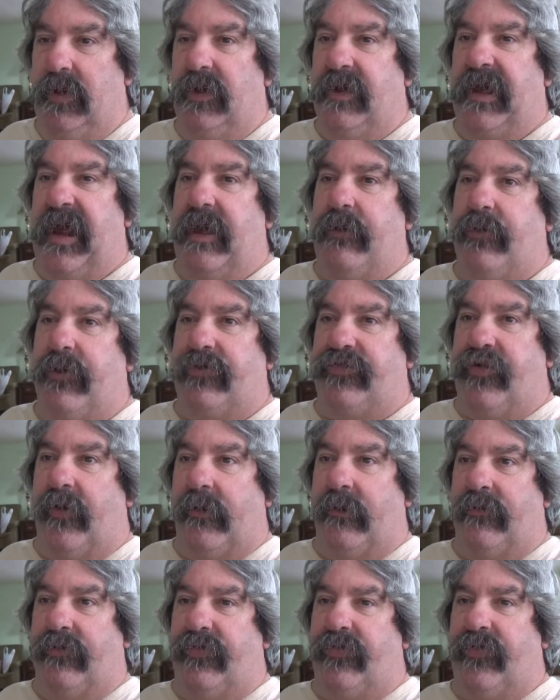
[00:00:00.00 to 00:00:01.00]
That
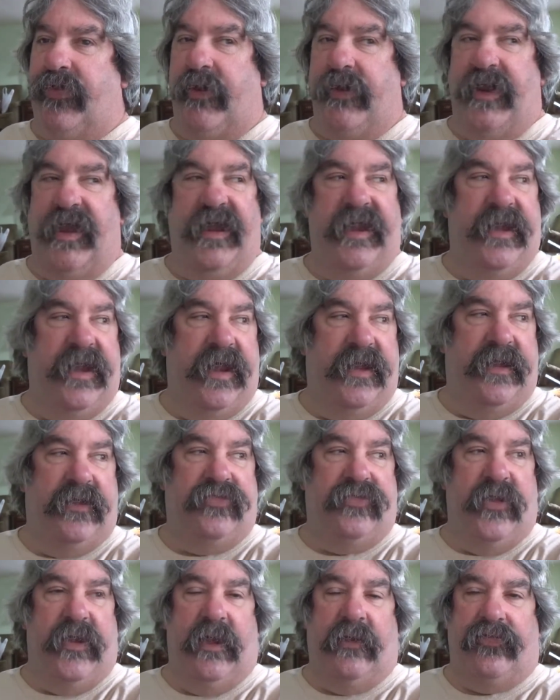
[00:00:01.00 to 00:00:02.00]
returns tonight on the
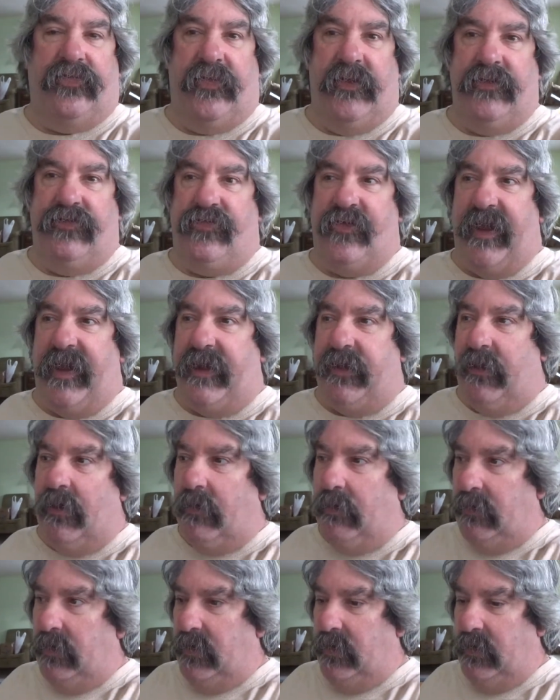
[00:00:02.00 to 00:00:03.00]
TLC
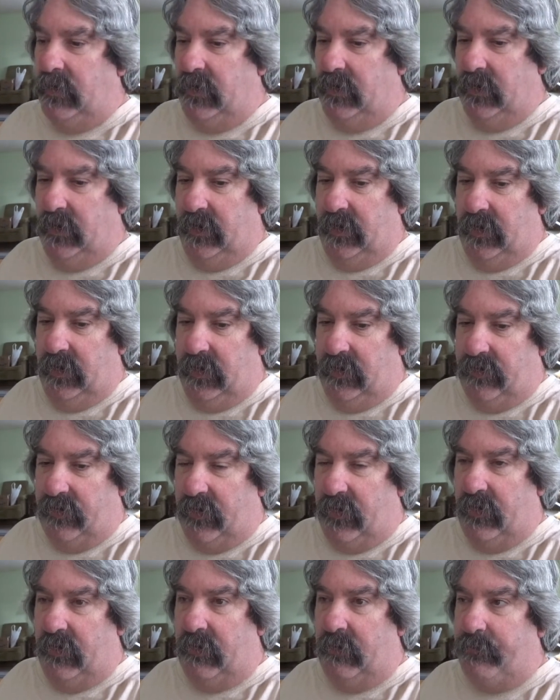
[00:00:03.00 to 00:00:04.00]
channel.
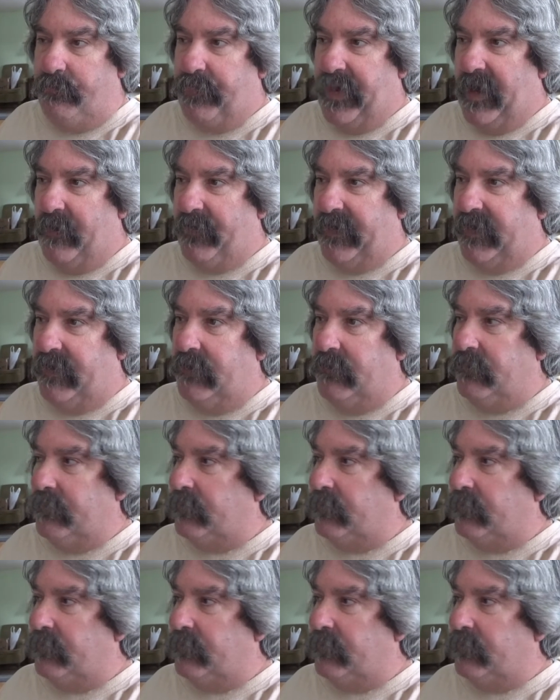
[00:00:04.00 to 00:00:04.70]
So probably